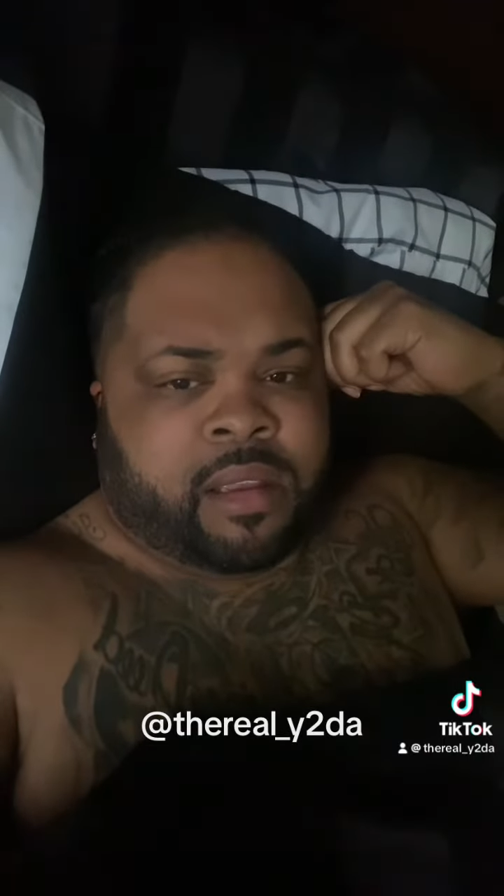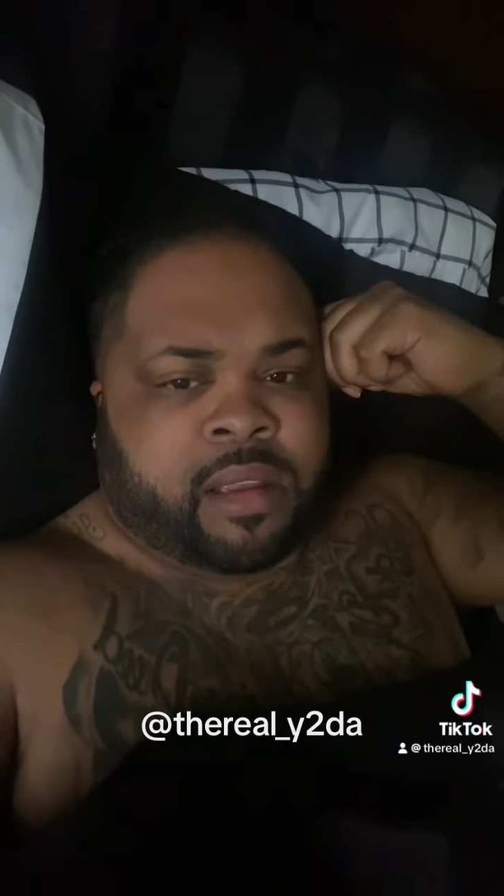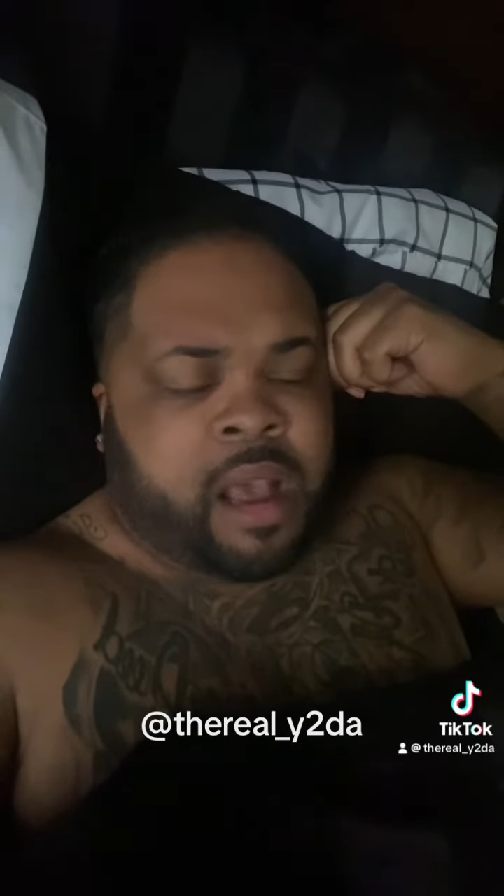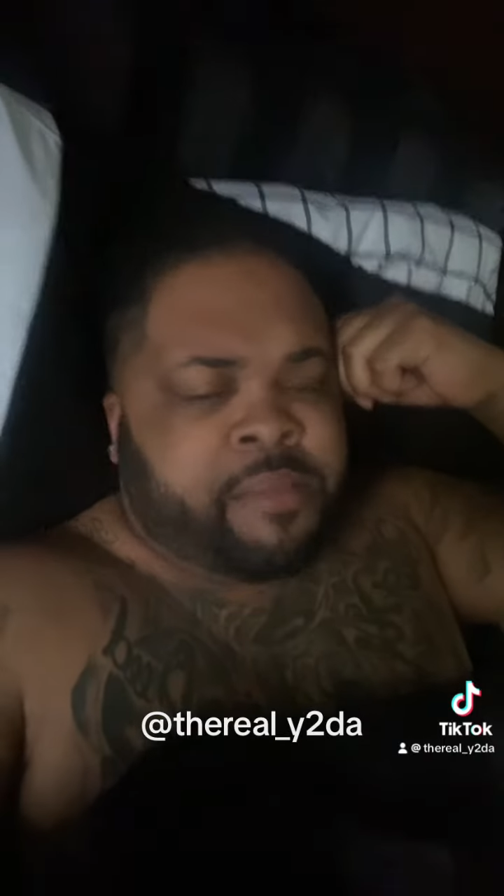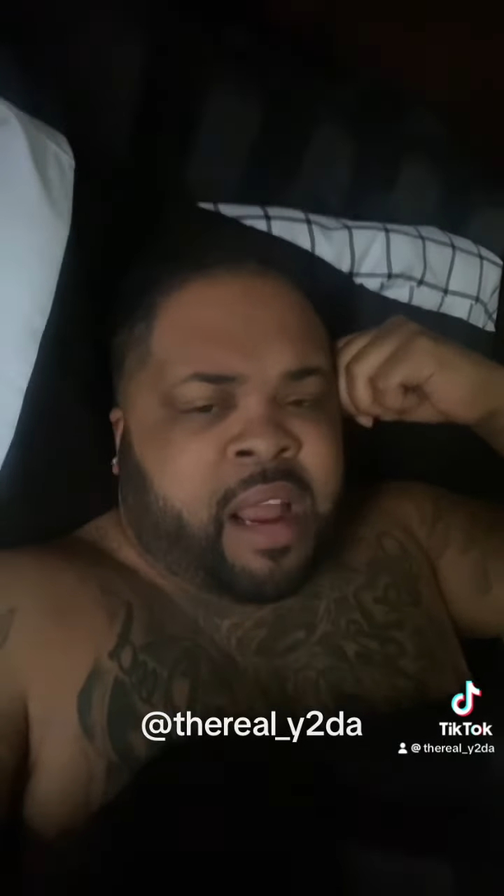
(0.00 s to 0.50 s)

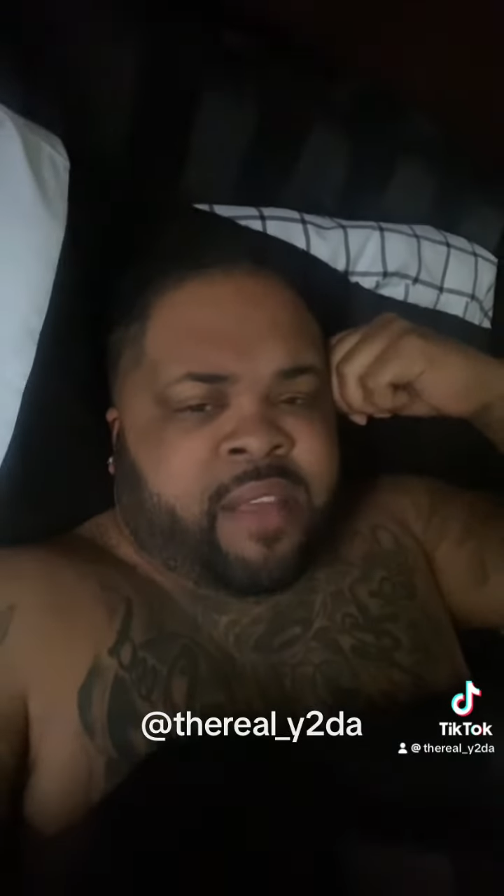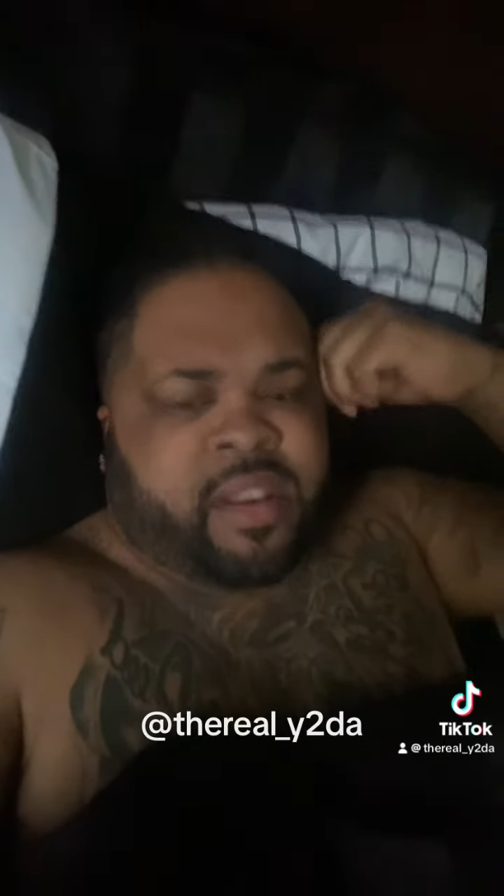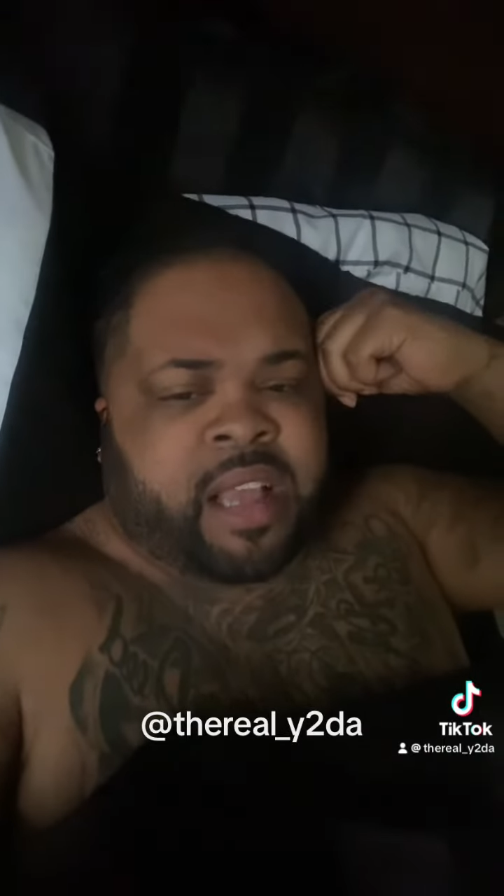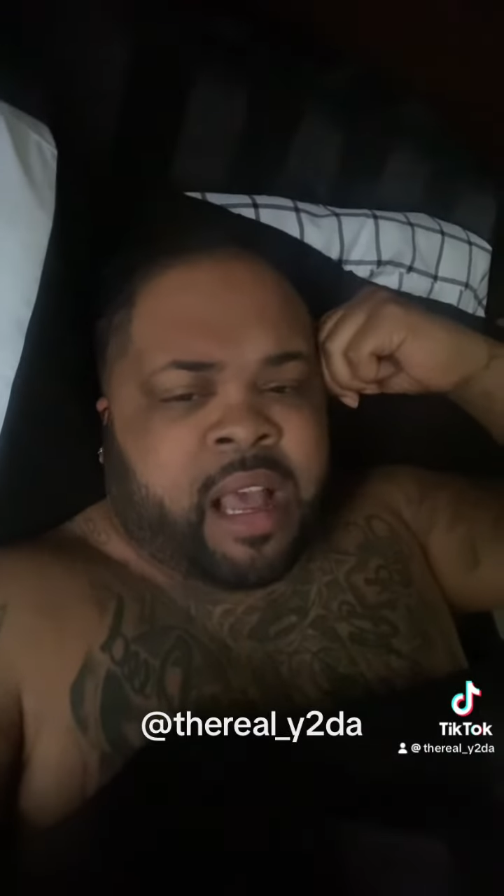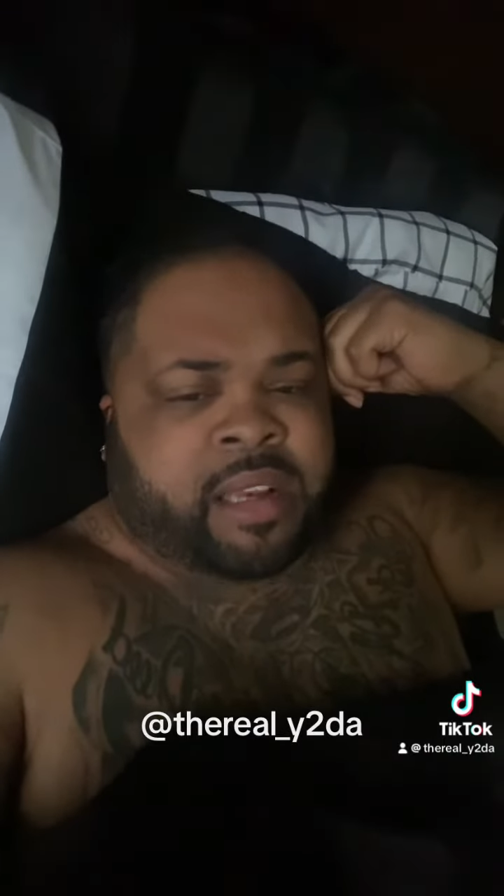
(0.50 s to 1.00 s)
I'm not
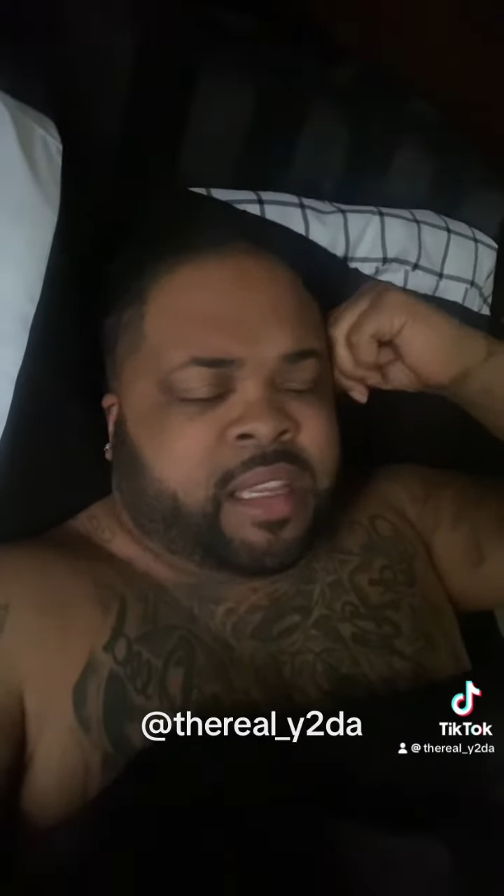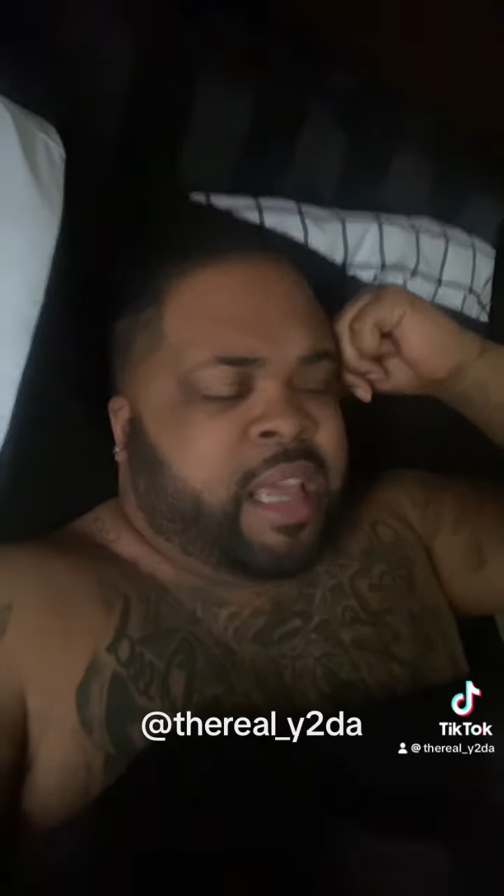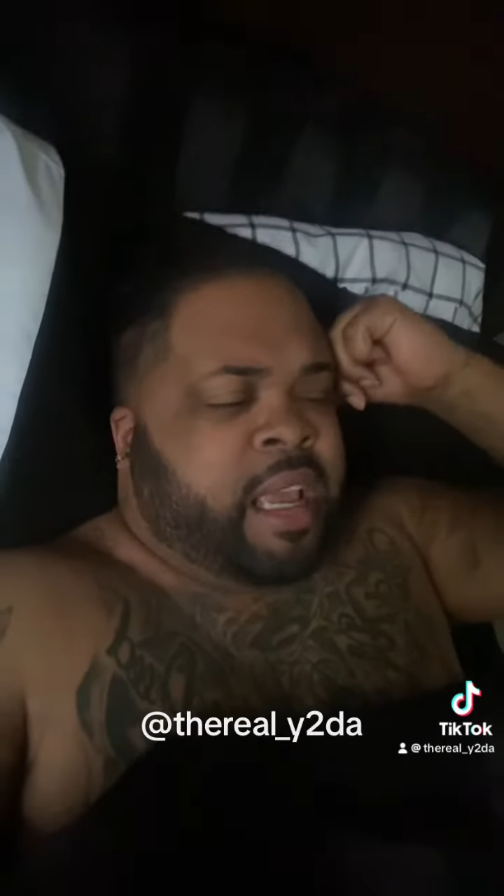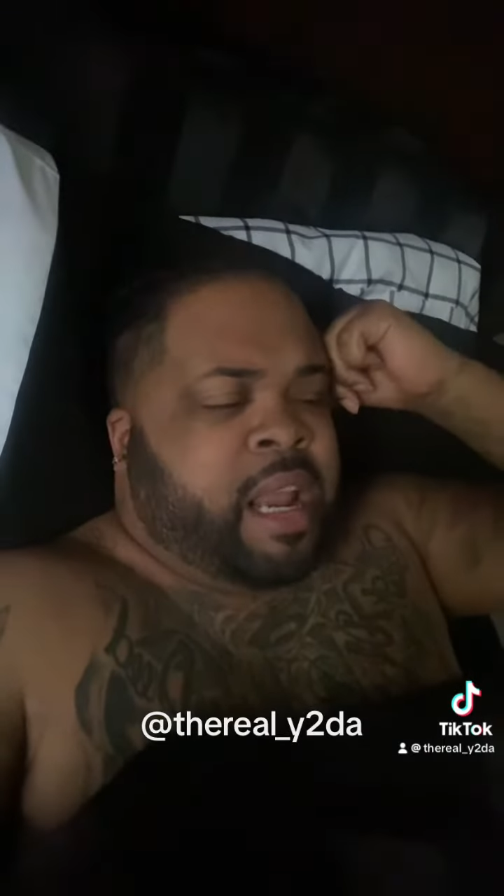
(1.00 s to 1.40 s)
even kind of kicking.